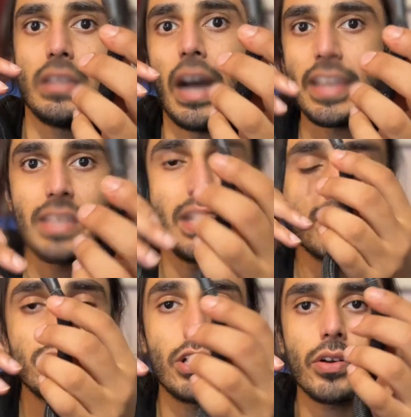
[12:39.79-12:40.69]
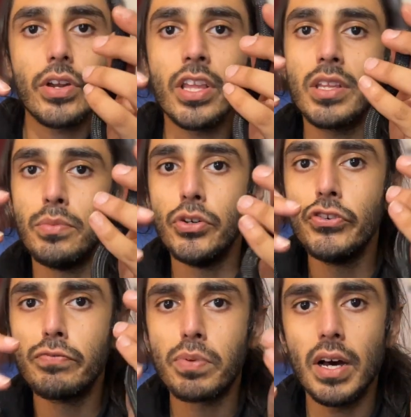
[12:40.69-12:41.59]
I guess during the
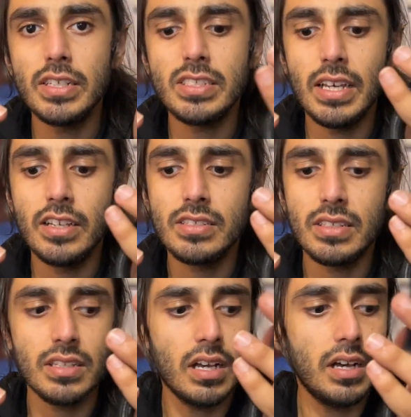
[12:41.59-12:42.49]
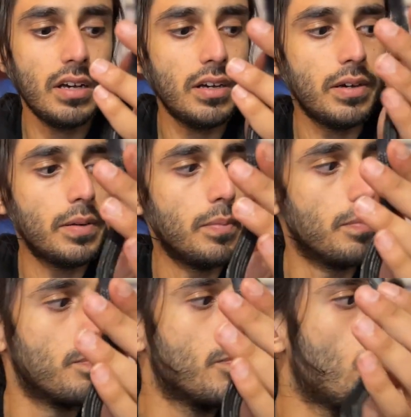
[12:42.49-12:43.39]
move process, um,